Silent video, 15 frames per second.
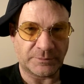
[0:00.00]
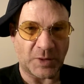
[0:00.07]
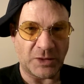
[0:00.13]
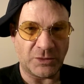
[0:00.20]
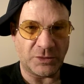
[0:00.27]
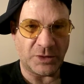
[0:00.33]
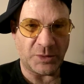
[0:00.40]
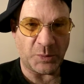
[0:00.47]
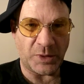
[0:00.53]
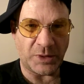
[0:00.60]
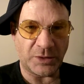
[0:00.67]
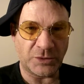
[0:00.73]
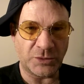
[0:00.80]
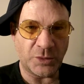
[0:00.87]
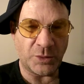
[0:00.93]
I took him on
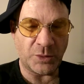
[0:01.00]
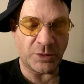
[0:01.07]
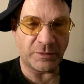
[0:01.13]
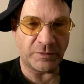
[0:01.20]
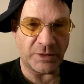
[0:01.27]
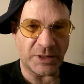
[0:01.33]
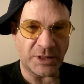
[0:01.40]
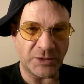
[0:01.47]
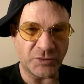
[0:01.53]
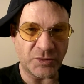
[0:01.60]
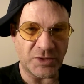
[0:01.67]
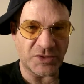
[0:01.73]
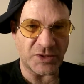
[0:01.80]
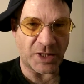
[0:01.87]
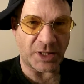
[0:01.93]
a tour of the
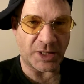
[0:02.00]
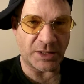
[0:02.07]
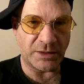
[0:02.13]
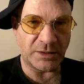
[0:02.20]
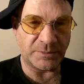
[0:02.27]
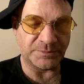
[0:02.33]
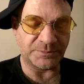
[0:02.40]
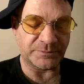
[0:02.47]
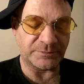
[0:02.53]
countryside.